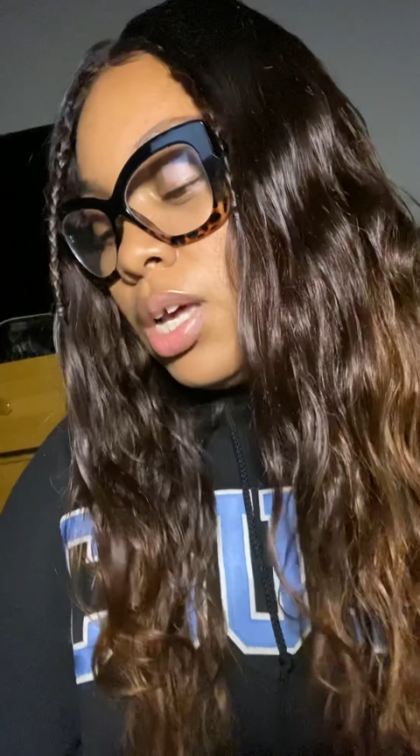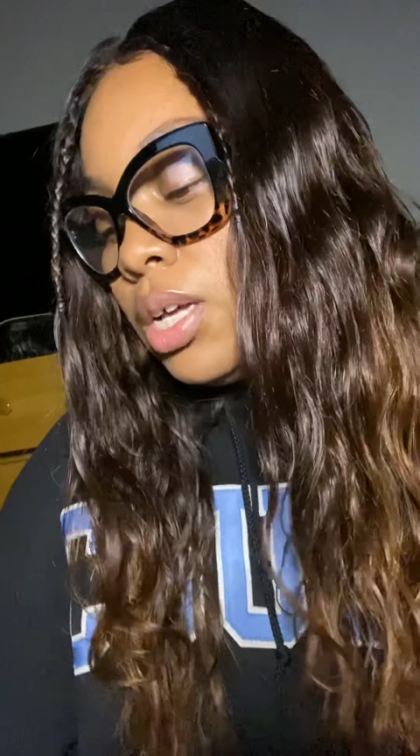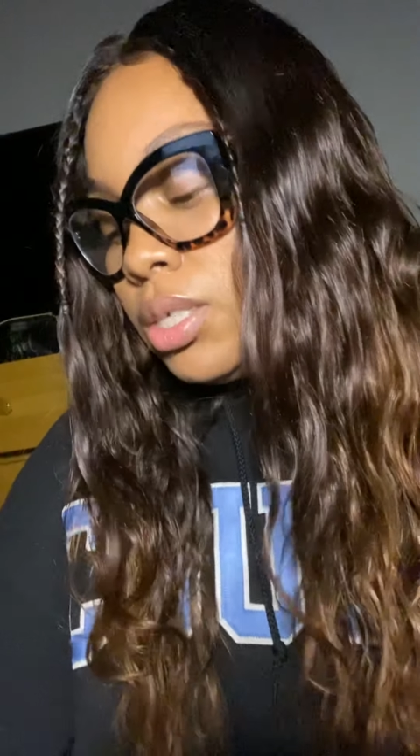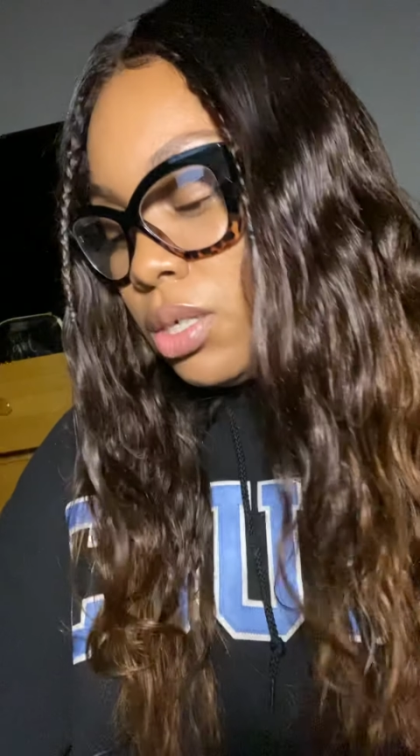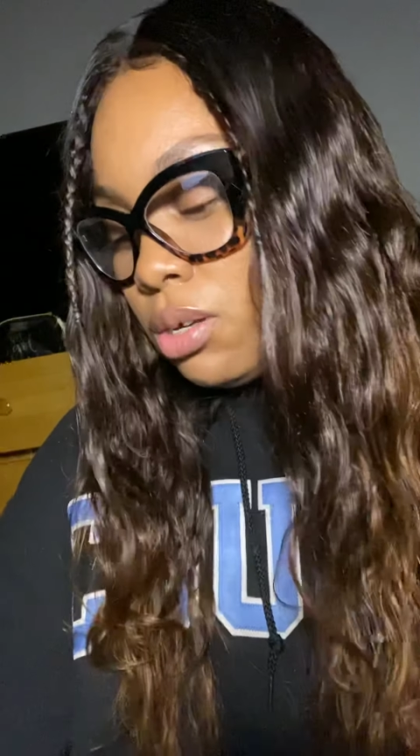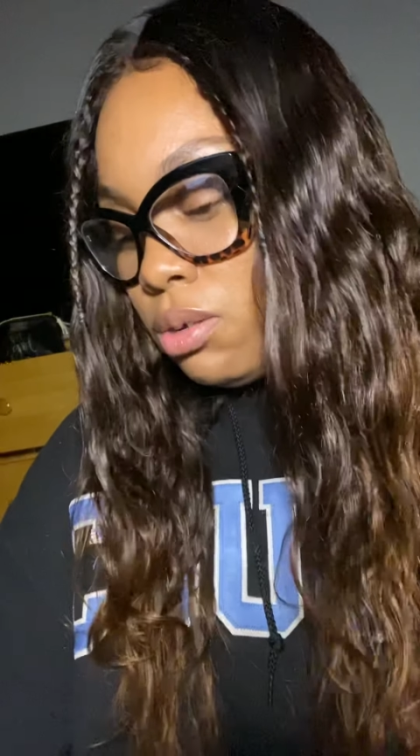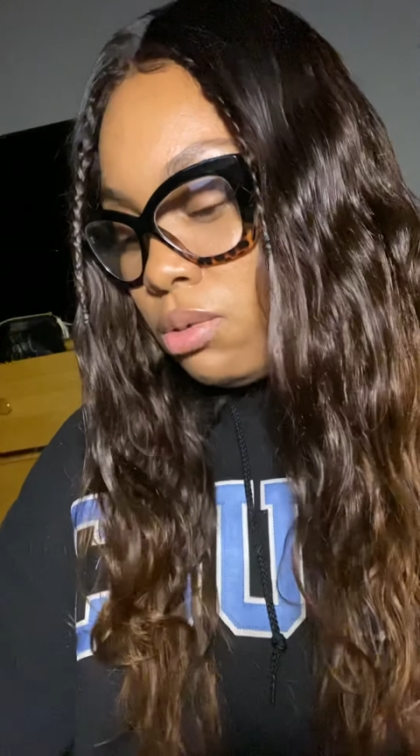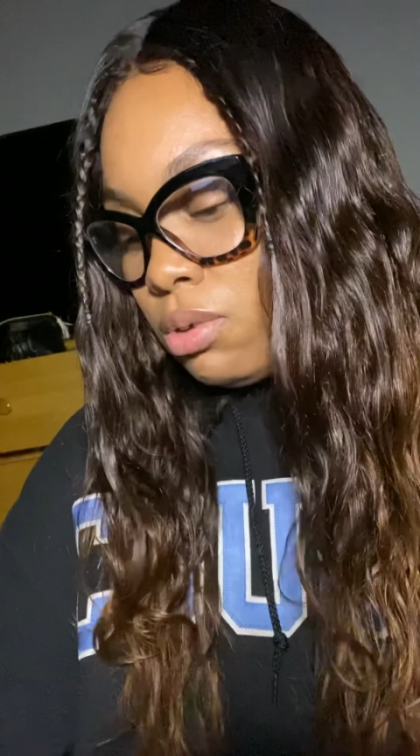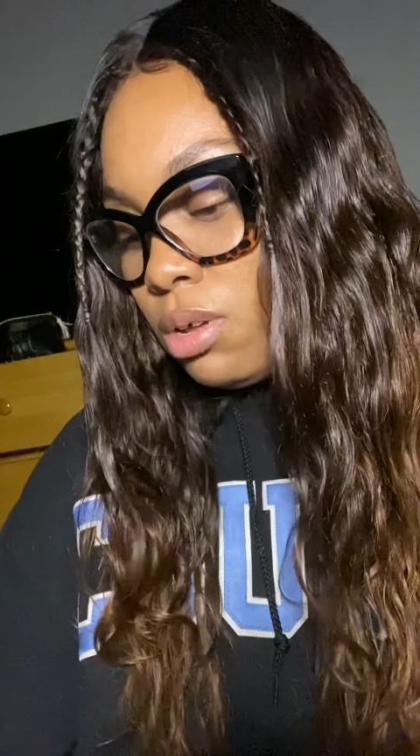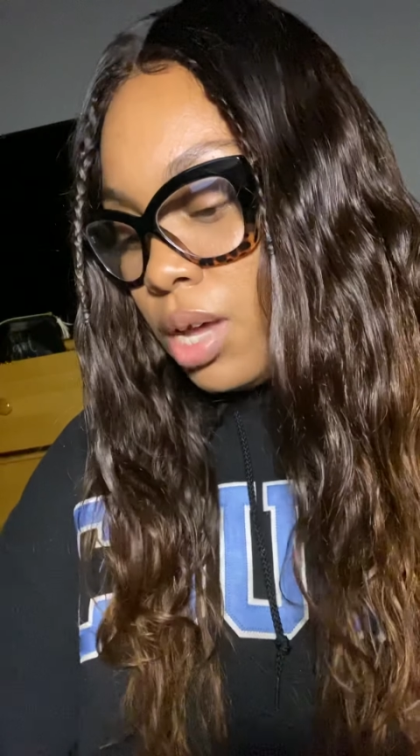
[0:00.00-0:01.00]

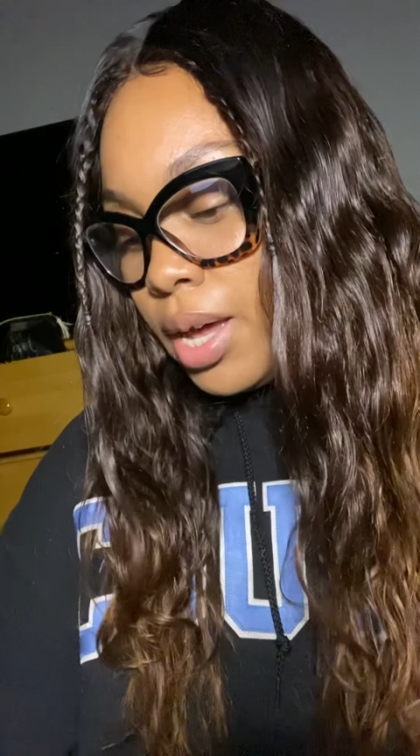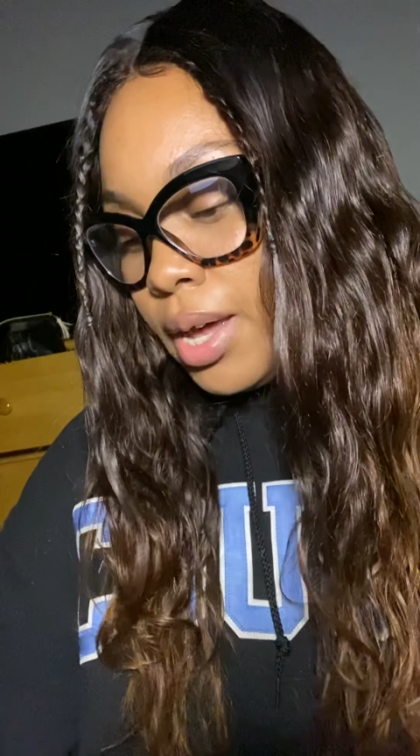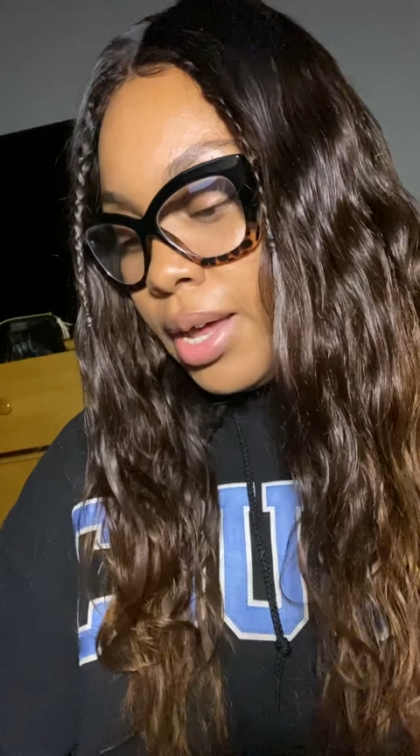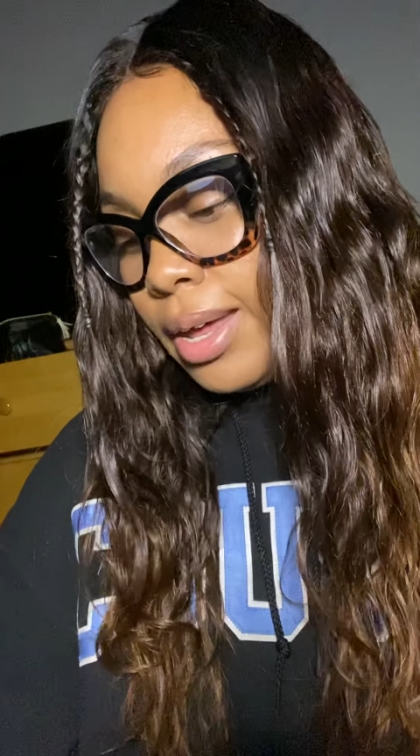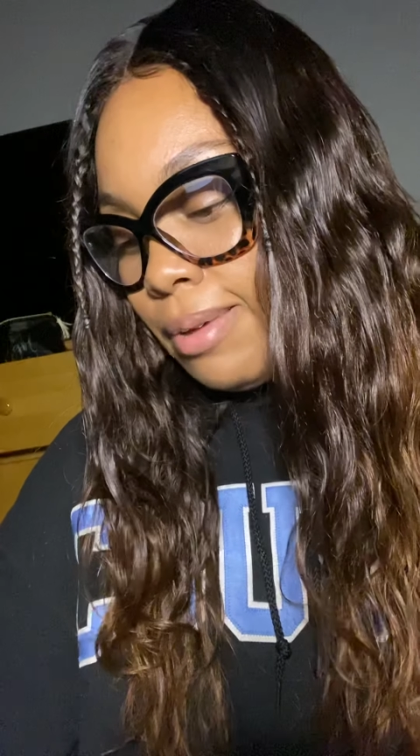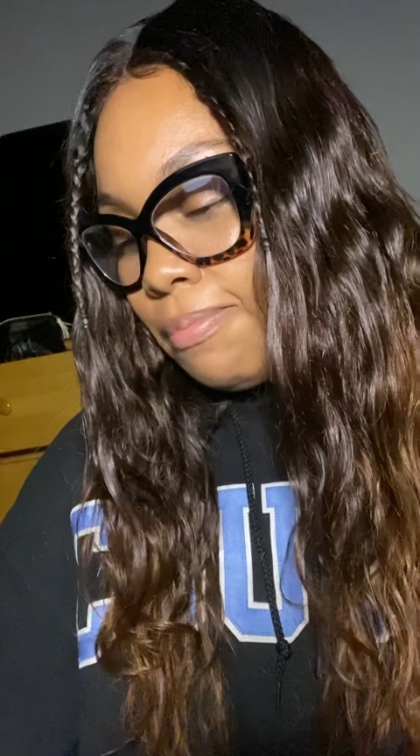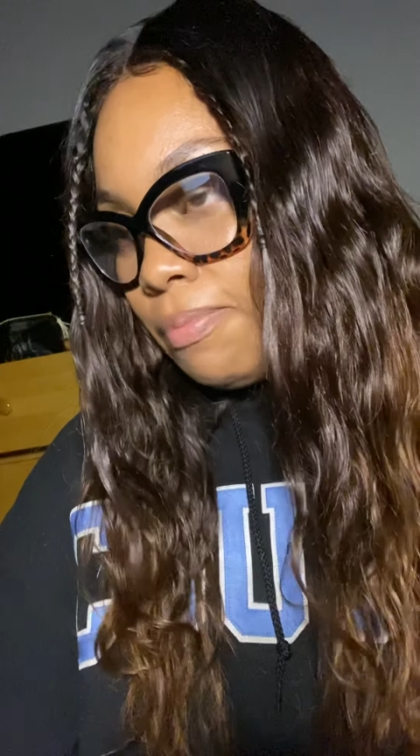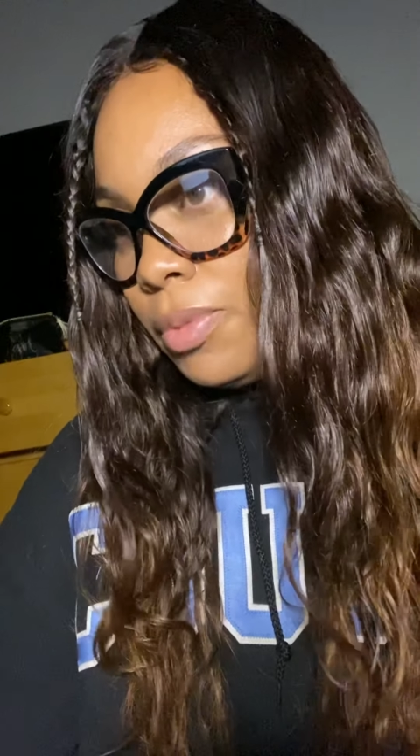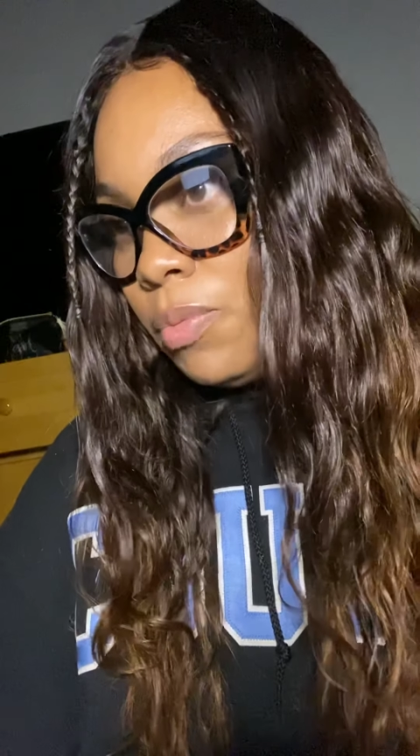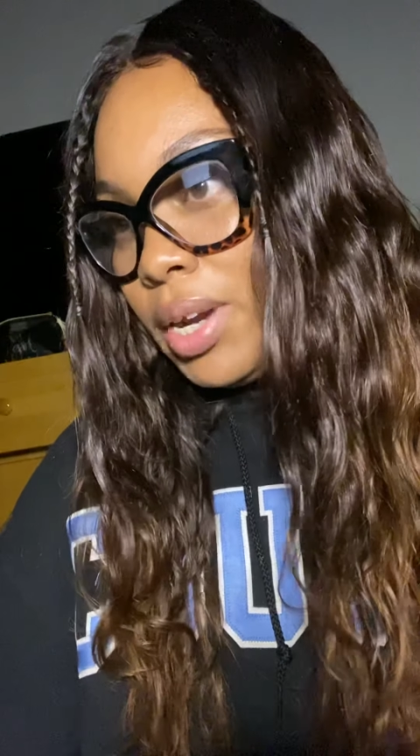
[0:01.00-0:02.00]
So
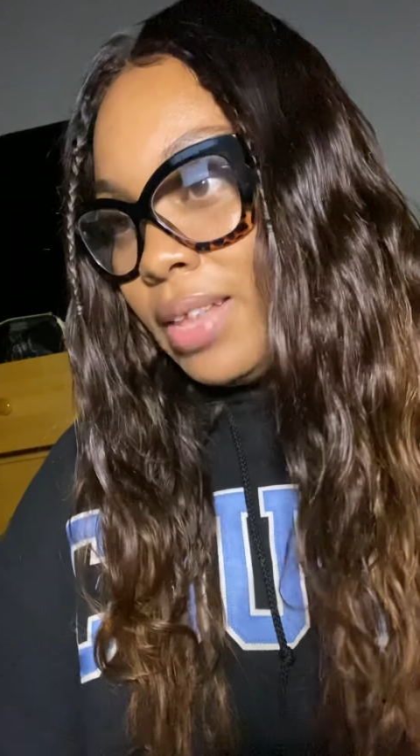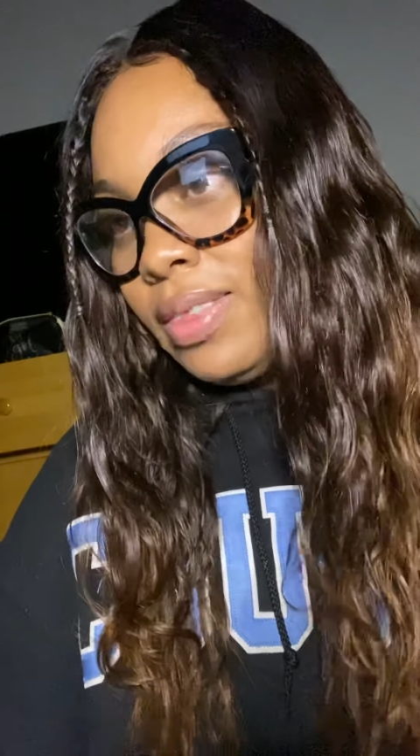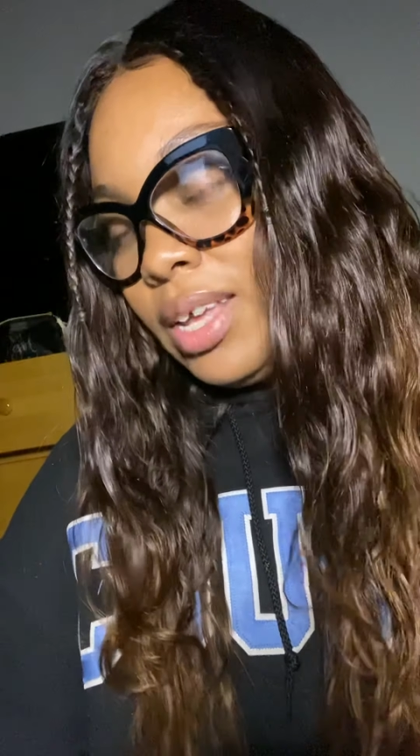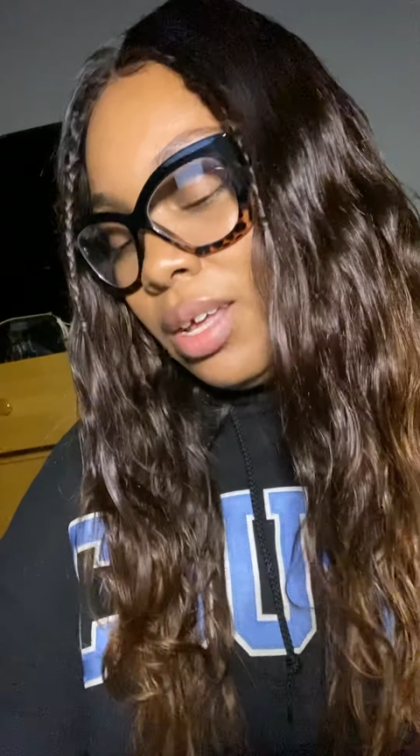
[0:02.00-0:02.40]
when I think